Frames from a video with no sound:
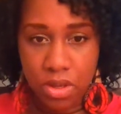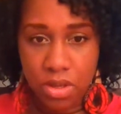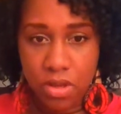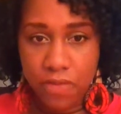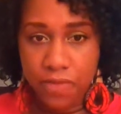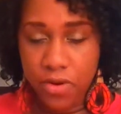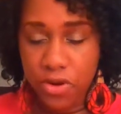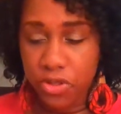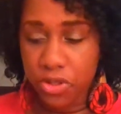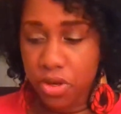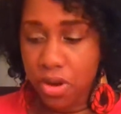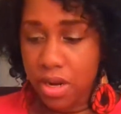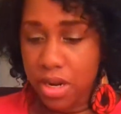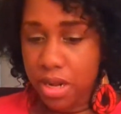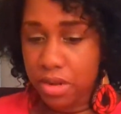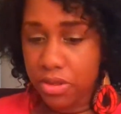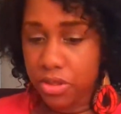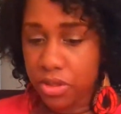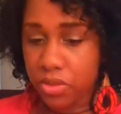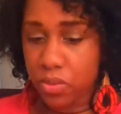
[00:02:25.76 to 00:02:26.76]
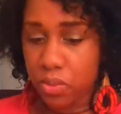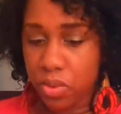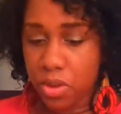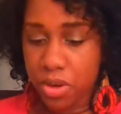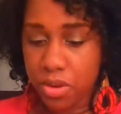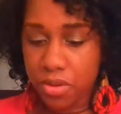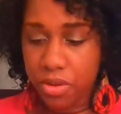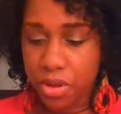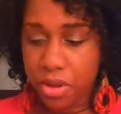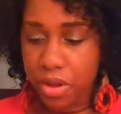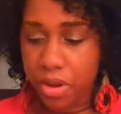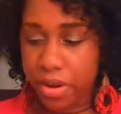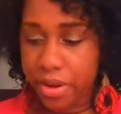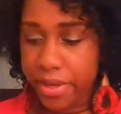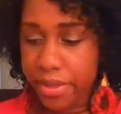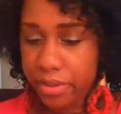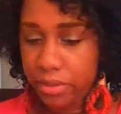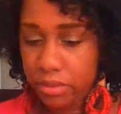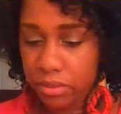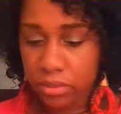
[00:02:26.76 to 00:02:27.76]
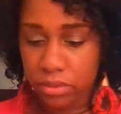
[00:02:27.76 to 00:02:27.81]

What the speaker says: Your first card out is the World card.